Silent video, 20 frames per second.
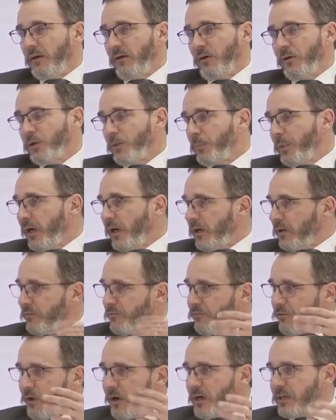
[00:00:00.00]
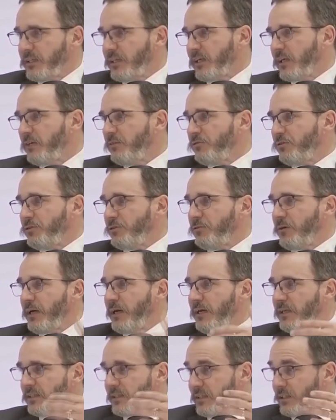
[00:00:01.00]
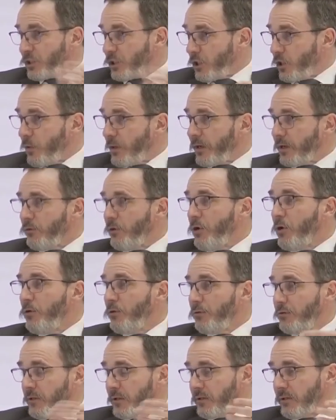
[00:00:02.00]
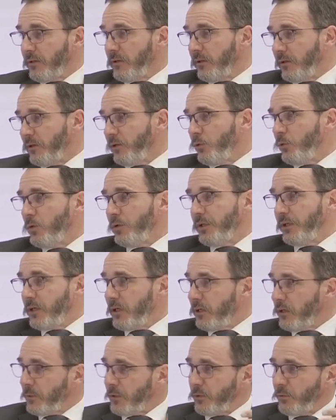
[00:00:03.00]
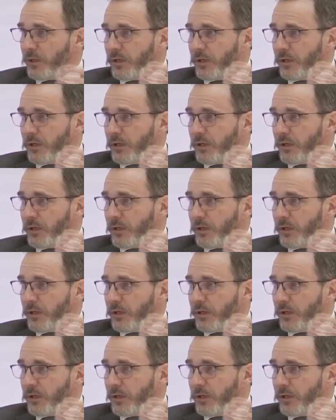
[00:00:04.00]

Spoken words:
on the back of rising interest rates and slowing growth in the world economy.